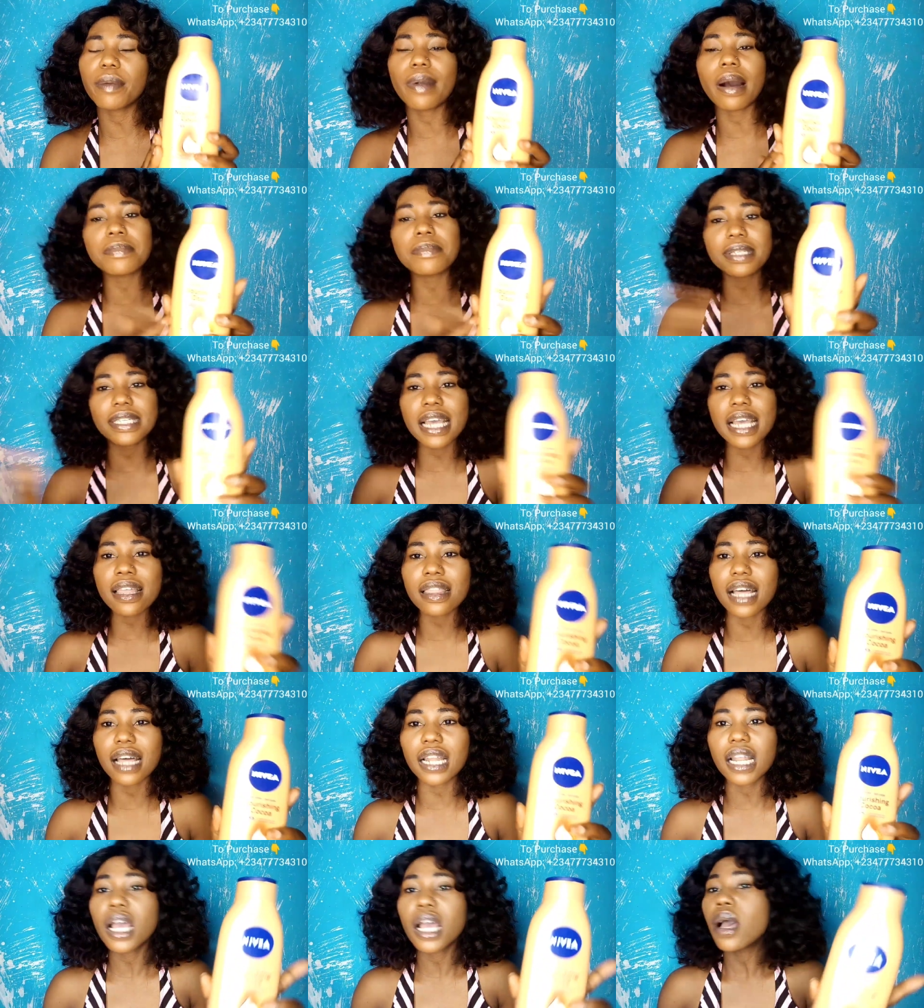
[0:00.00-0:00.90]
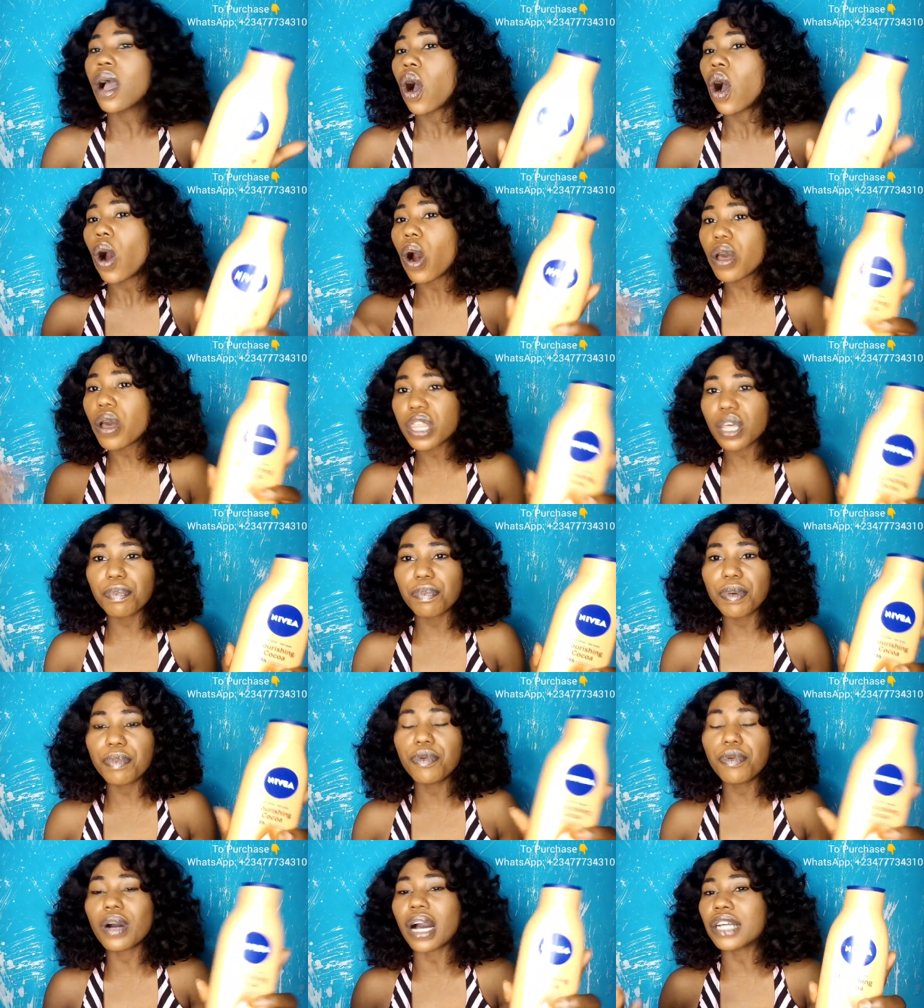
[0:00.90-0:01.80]
but I'm saying that other
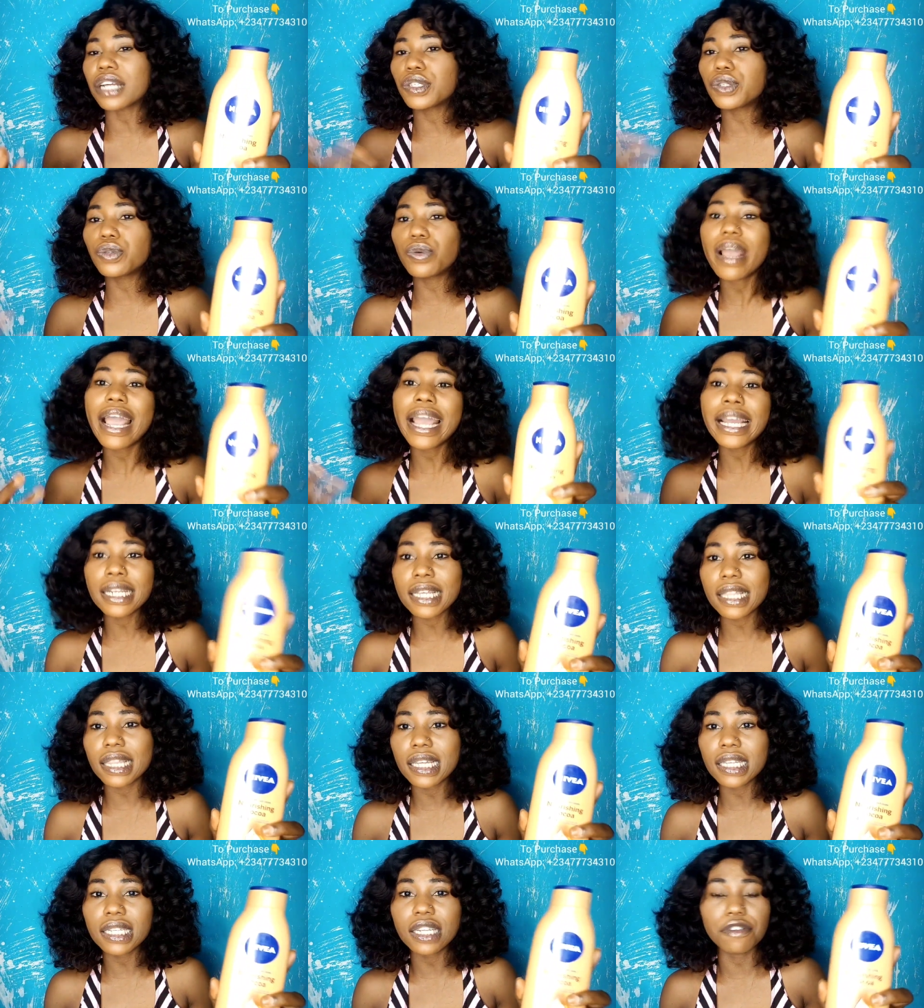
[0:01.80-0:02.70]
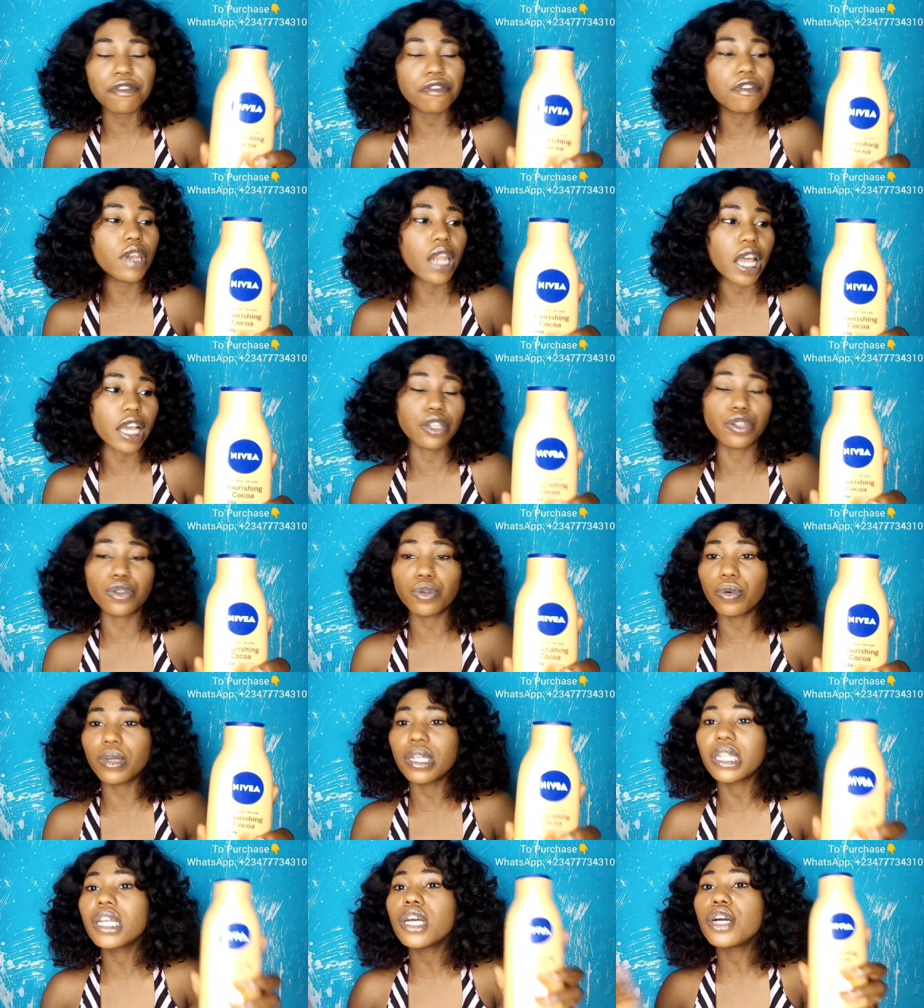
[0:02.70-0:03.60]
people can do anything they feel like
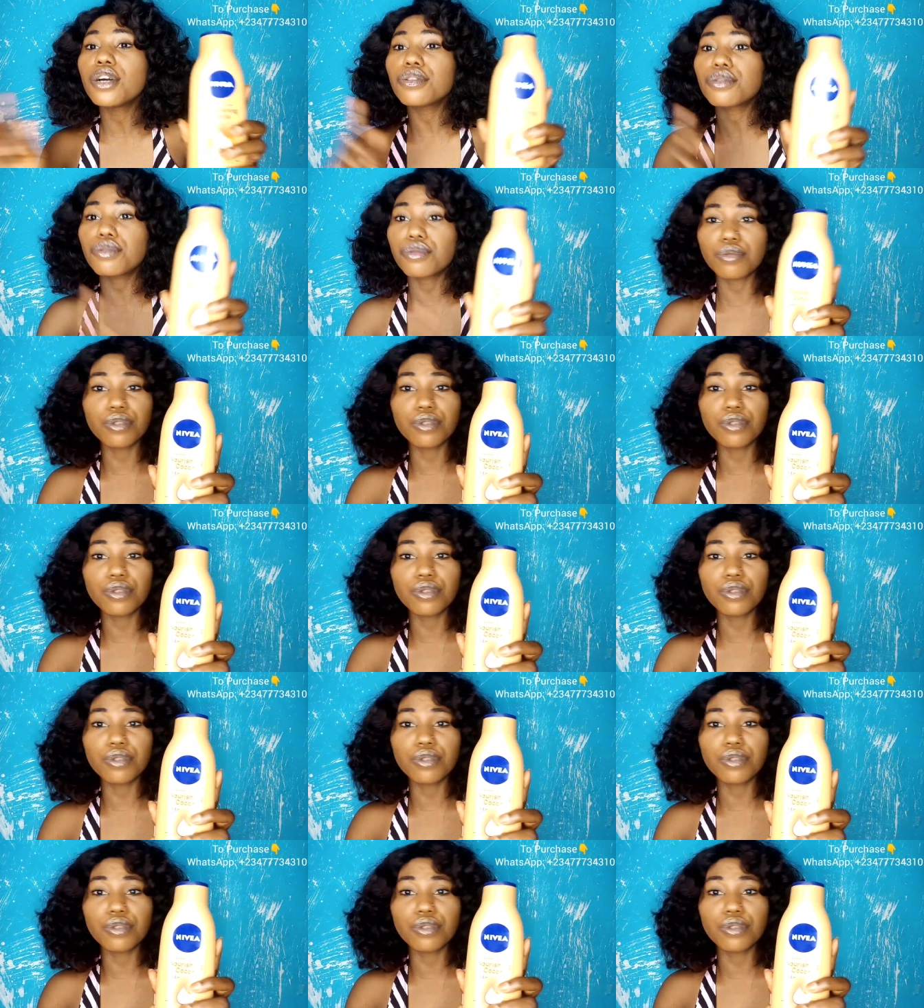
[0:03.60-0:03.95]
doing to